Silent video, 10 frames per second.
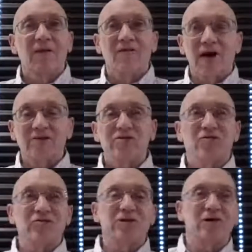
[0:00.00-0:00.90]
That's
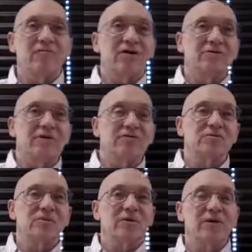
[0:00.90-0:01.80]
true generosity of
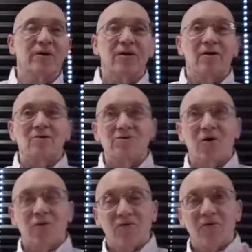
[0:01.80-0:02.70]
spirit.
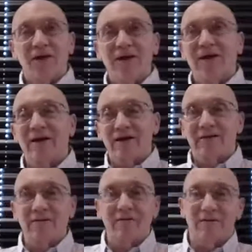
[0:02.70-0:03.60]
So relating that
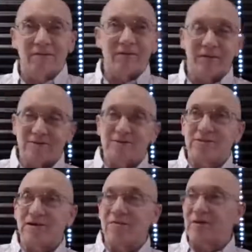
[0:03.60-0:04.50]
to, and I was
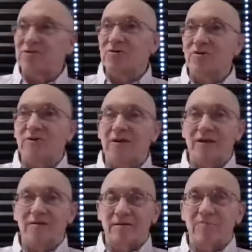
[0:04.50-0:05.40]
thinking about this earlier
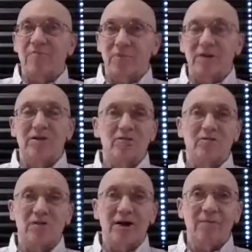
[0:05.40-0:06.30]
today, to the political
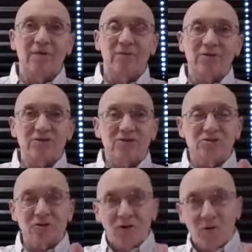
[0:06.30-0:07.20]
climate, which is
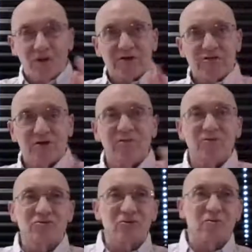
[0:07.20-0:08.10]
so extreme.
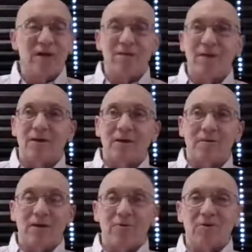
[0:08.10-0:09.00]
There's so many
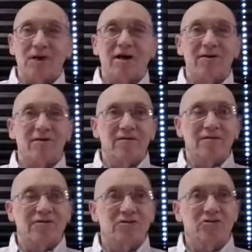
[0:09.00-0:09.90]
people locked into
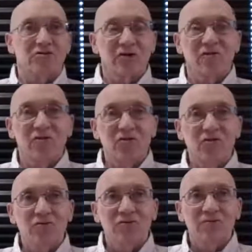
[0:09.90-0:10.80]
these extreme
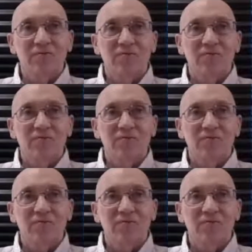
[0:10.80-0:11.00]
views